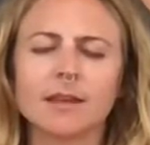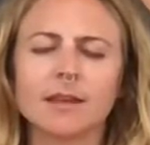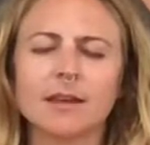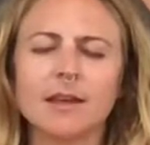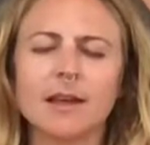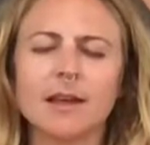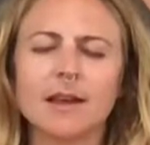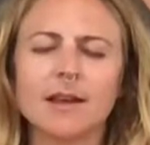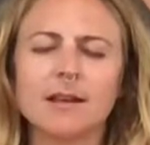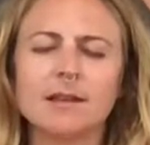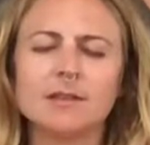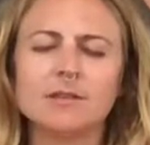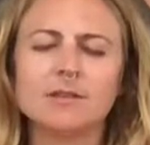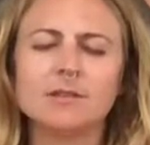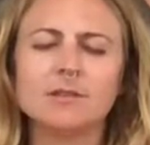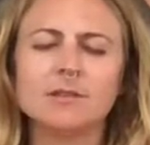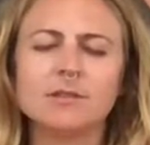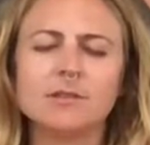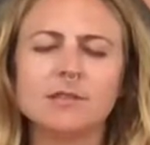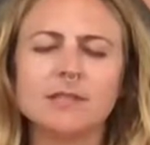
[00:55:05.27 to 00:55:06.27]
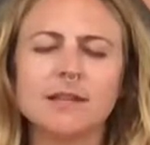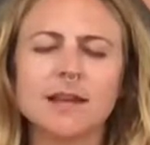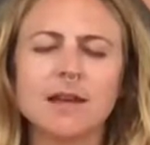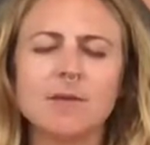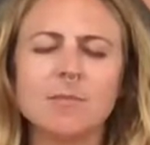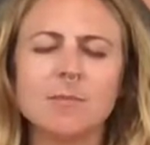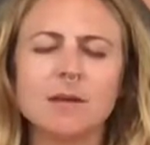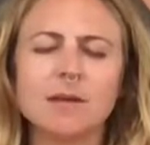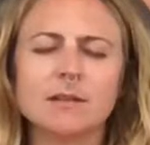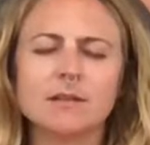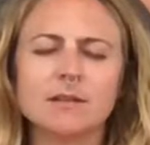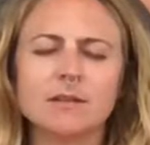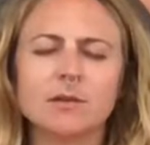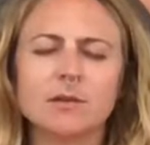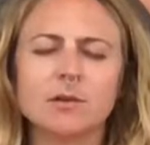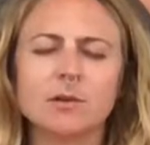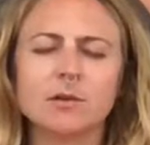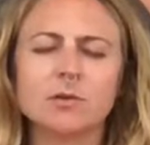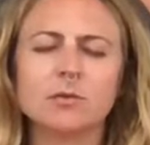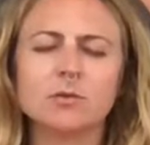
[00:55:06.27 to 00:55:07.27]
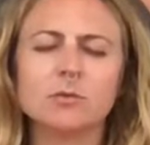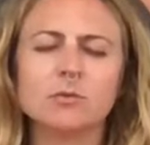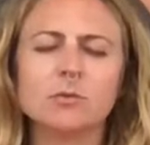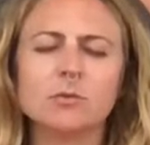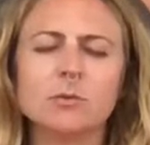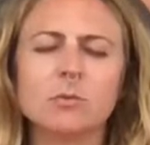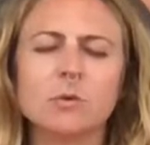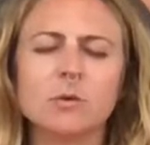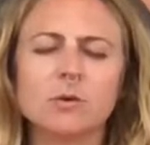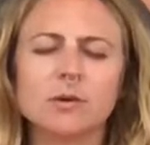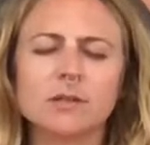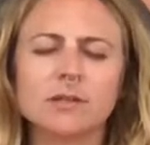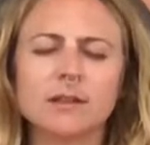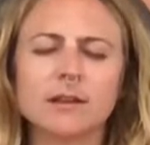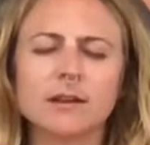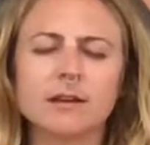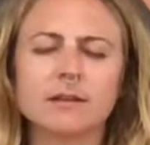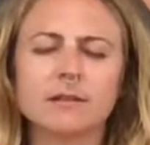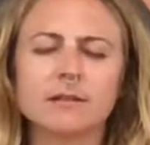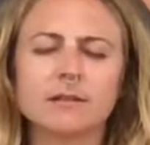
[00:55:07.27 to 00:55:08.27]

And as you step into the cool water,